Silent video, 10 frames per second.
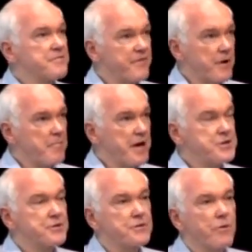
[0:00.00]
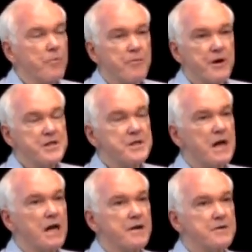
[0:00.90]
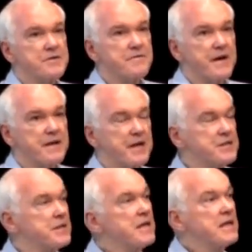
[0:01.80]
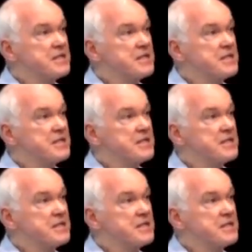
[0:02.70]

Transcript: is a very major corporation, Alireza Foundation,